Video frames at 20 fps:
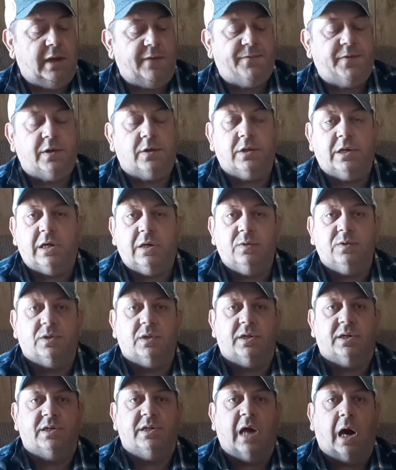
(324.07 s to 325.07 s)
If you're
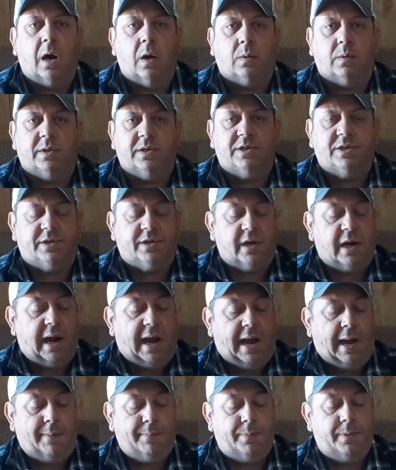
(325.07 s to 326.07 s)
using a dogless
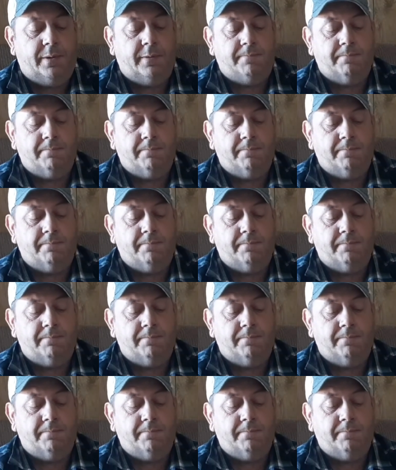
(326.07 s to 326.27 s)
trap,